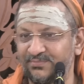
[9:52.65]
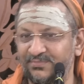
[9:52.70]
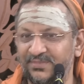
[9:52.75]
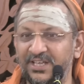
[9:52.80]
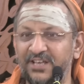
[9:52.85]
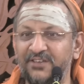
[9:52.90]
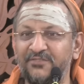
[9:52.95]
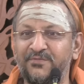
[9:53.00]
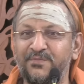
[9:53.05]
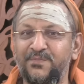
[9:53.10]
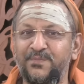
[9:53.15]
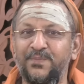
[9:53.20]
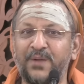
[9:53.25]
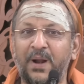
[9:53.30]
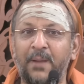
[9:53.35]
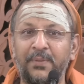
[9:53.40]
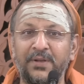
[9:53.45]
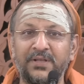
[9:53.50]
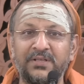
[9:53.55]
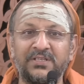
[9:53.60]
If
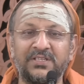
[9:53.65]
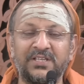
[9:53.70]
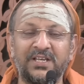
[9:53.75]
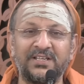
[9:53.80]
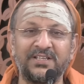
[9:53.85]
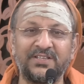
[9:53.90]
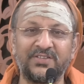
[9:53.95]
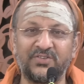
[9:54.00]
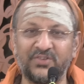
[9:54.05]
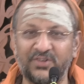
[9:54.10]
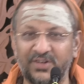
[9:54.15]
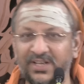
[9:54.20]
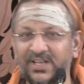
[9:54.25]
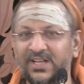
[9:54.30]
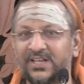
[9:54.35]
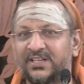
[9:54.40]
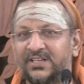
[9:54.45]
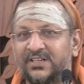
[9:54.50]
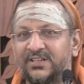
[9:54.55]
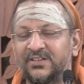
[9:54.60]
prapancha is
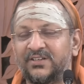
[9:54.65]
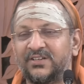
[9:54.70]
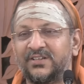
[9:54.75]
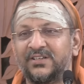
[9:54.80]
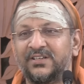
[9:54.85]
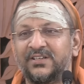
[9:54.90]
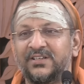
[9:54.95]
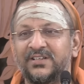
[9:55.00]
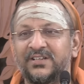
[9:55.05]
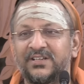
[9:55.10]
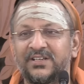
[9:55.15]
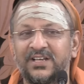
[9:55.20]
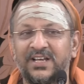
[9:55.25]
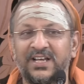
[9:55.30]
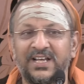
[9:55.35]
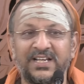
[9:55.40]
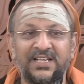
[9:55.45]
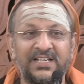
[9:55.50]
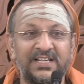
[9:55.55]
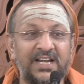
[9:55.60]
real,
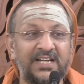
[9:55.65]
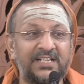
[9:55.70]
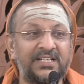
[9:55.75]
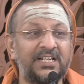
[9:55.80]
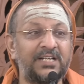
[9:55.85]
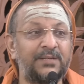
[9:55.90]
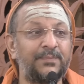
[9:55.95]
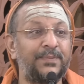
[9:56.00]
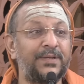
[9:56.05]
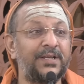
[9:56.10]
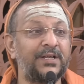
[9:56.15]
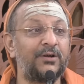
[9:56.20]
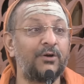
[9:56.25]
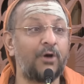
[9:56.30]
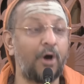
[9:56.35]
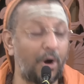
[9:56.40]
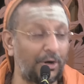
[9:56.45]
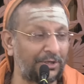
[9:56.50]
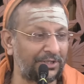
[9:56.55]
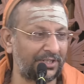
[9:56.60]
let it be
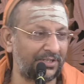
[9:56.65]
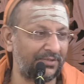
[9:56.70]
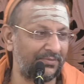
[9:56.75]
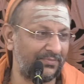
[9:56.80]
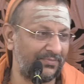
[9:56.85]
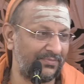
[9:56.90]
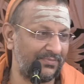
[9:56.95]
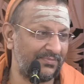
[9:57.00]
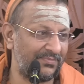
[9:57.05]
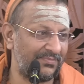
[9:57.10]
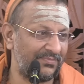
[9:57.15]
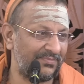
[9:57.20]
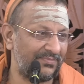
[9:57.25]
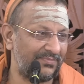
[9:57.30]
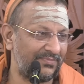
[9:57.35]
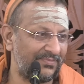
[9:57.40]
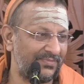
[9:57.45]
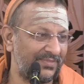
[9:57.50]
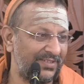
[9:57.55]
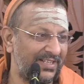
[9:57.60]
got
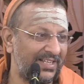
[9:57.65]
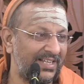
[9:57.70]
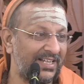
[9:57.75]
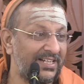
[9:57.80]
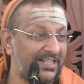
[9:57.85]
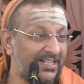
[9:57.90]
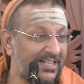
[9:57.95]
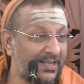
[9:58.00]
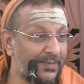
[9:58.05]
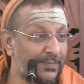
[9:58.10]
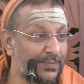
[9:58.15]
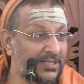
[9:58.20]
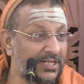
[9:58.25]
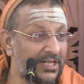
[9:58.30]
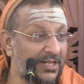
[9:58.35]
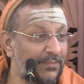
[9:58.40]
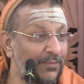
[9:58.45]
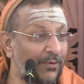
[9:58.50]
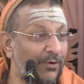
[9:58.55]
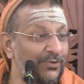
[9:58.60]
in deep
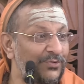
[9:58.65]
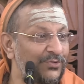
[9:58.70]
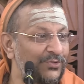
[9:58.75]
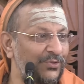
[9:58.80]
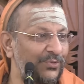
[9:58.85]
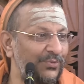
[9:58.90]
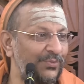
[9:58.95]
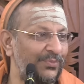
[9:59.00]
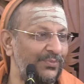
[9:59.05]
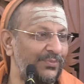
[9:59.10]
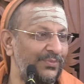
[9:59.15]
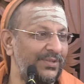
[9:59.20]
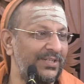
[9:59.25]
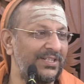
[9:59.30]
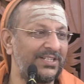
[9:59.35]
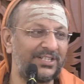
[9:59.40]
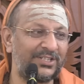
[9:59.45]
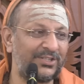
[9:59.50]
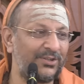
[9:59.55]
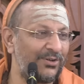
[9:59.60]
sleep also. It
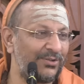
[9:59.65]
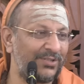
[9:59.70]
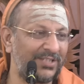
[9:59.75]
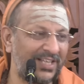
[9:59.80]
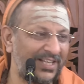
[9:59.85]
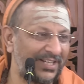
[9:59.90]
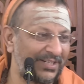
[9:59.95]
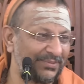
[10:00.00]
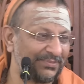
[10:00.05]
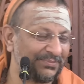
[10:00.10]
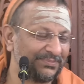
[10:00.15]
is not there.